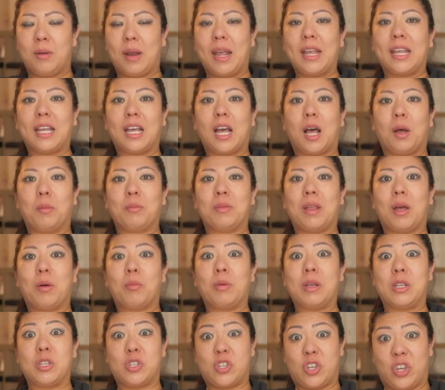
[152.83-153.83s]
income
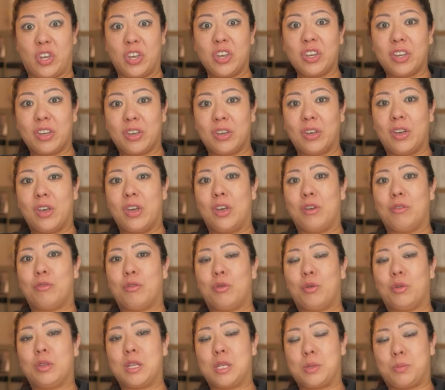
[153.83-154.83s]
that we took
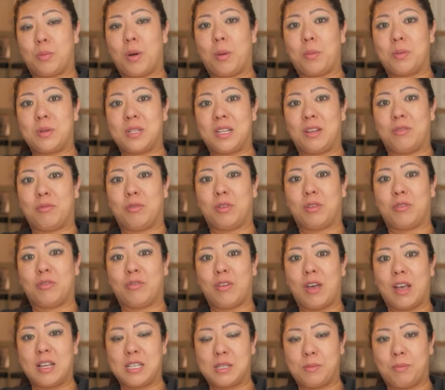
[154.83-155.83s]
for this property for the
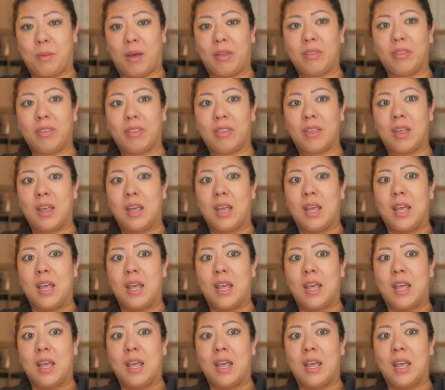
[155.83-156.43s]
first month.